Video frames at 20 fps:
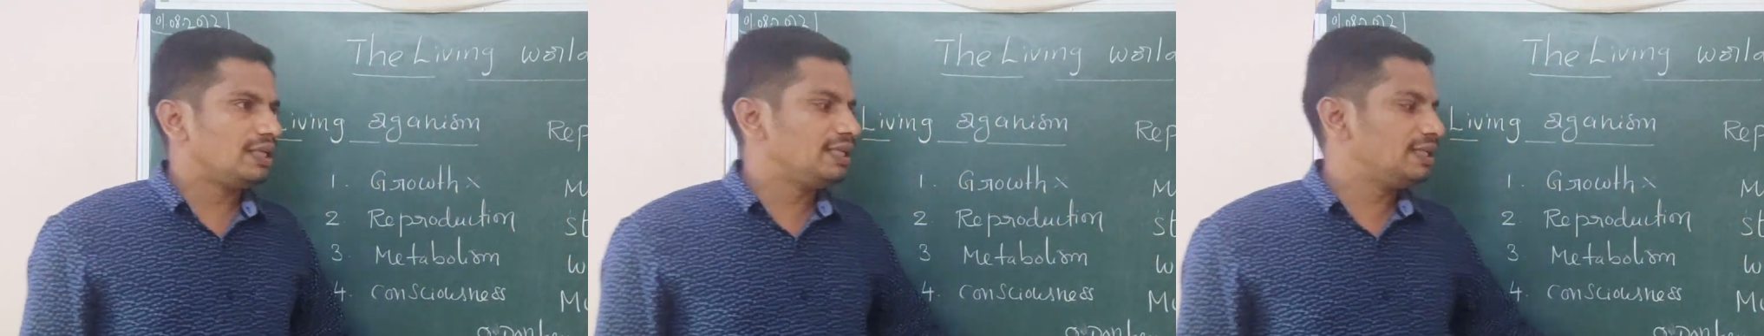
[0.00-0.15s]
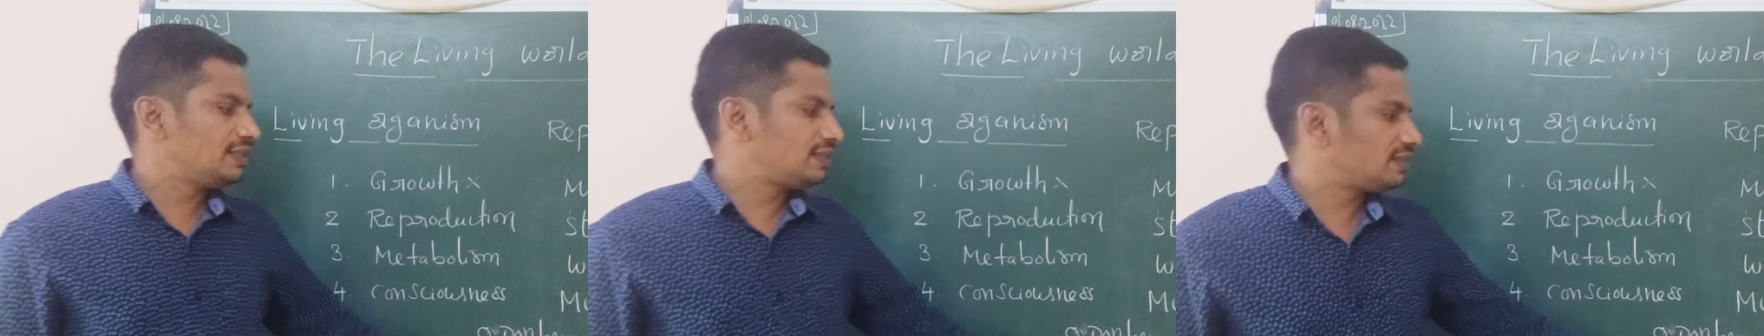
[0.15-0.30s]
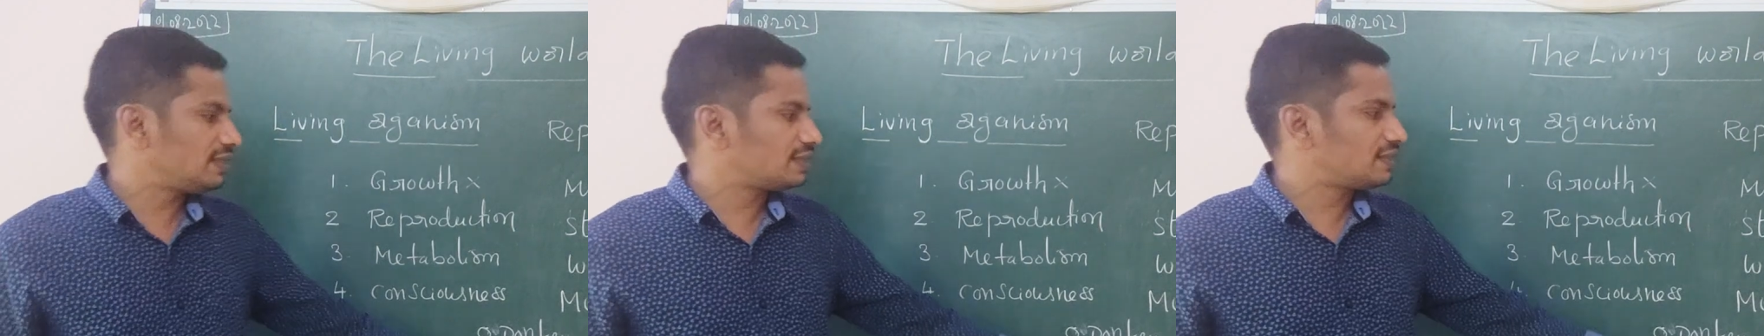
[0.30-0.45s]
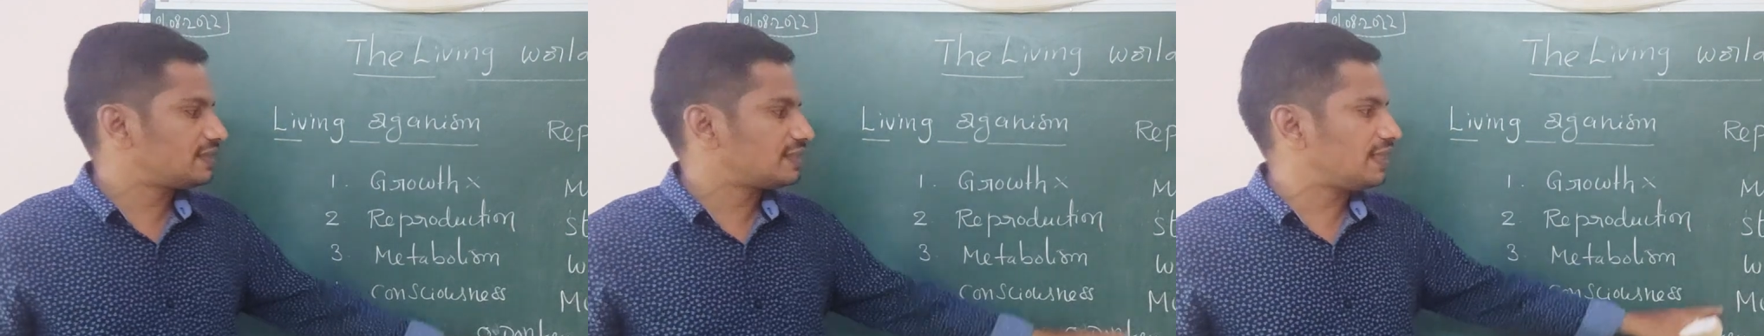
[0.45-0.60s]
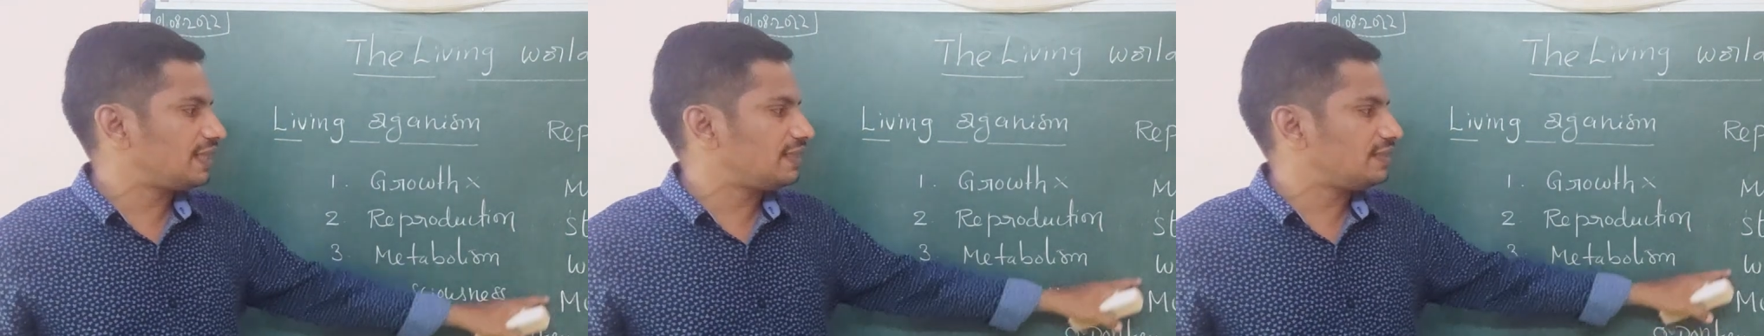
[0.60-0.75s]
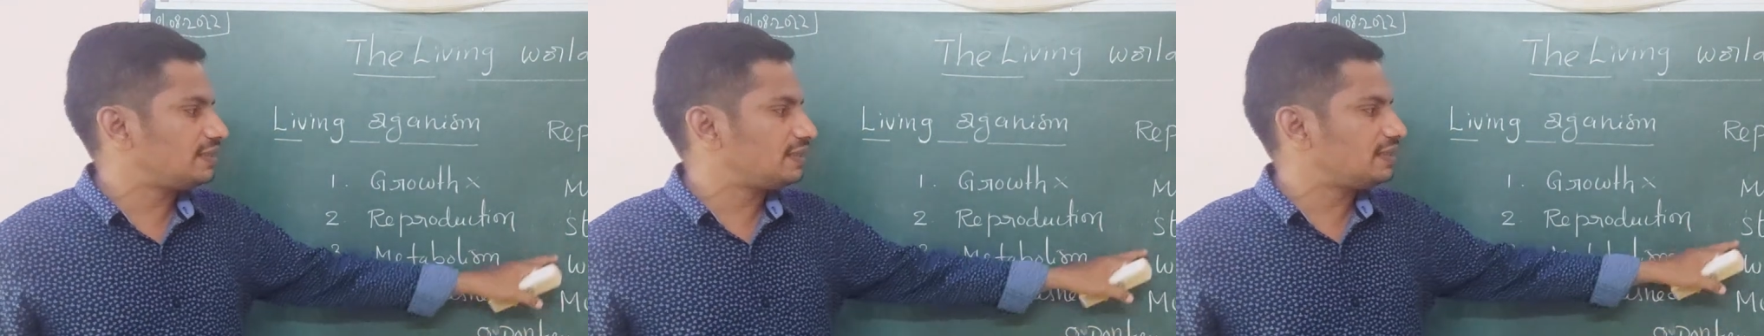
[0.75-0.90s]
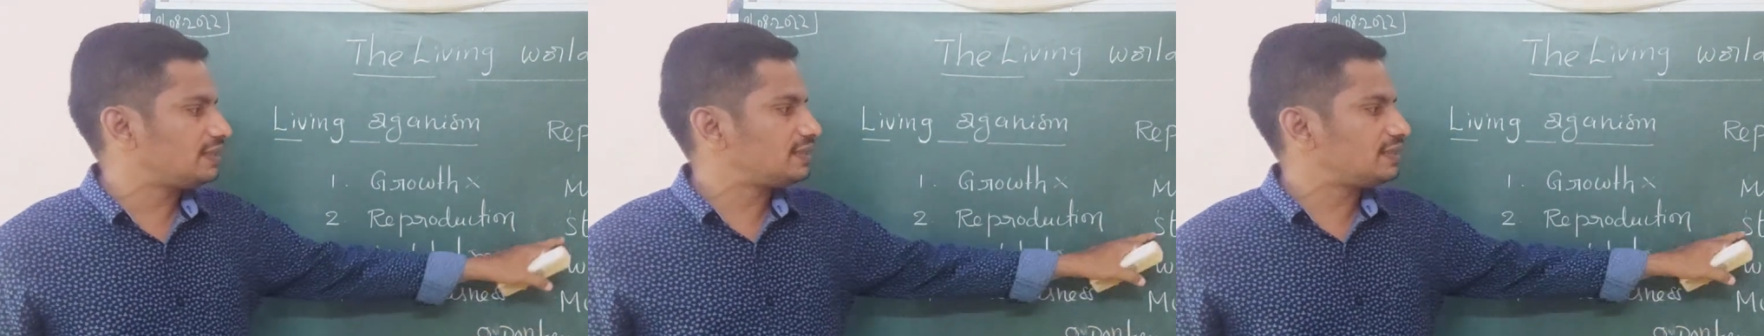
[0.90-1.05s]
in such
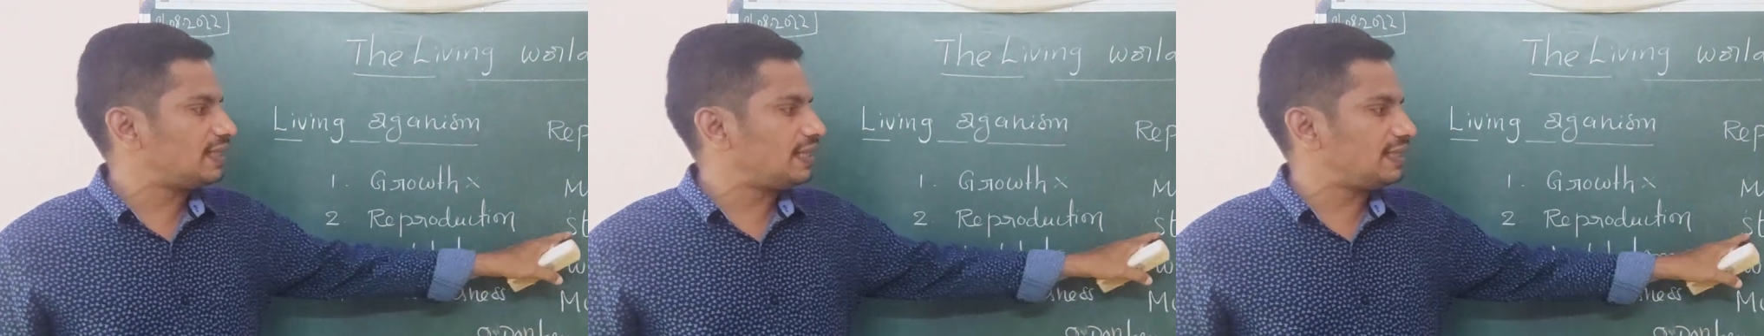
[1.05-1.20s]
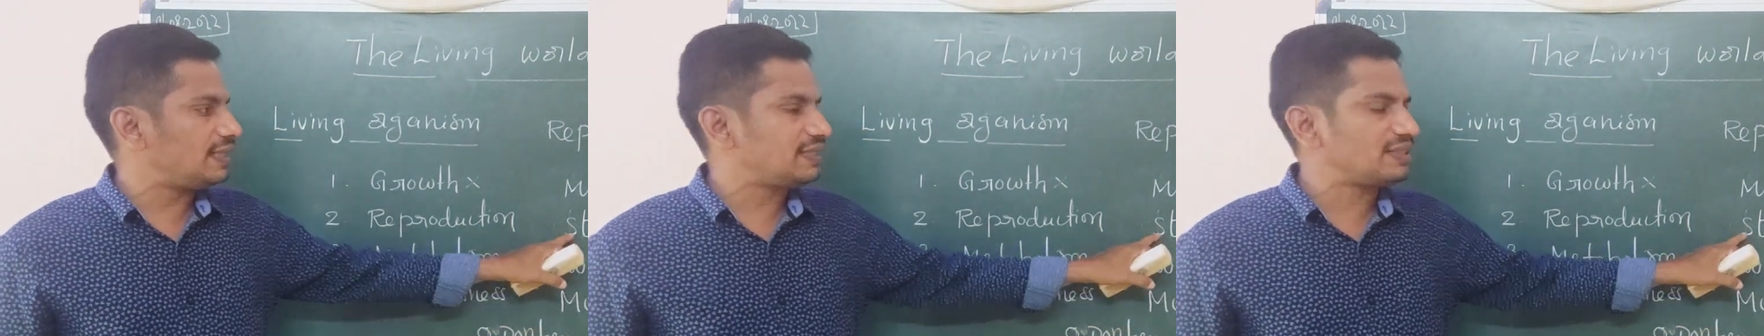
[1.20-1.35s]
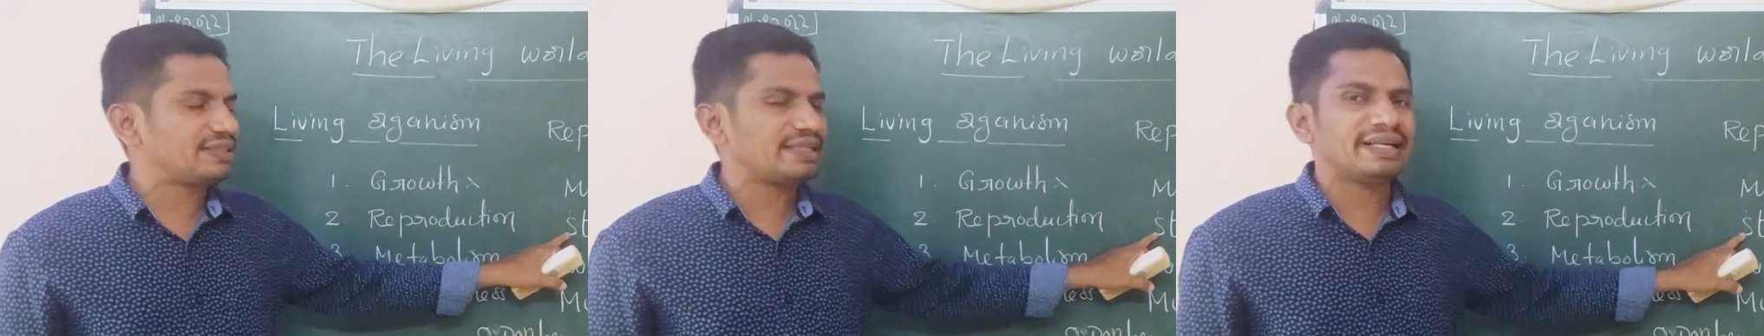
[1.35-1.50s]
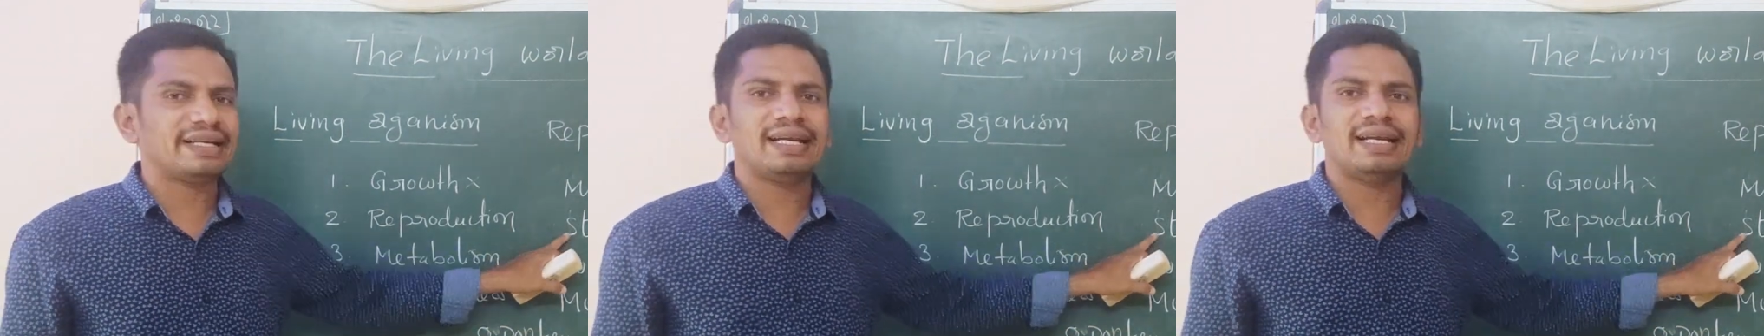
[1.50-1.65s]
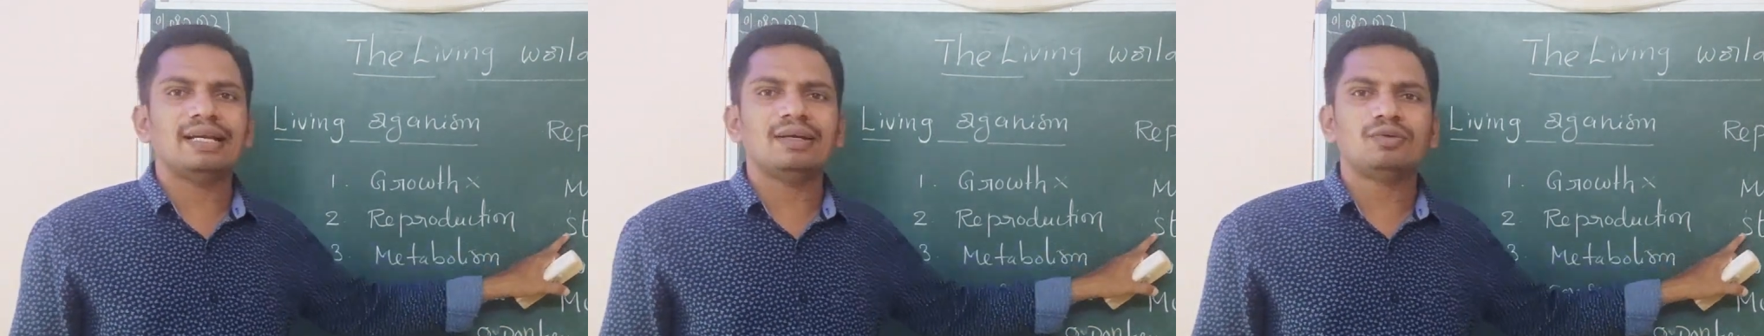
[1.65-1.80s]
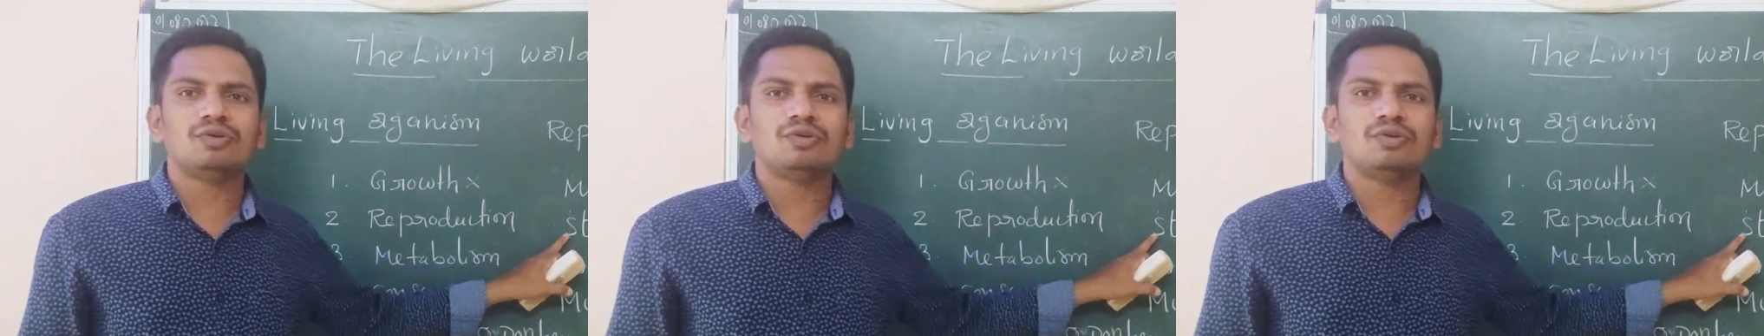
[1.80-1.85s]
cases, and sterile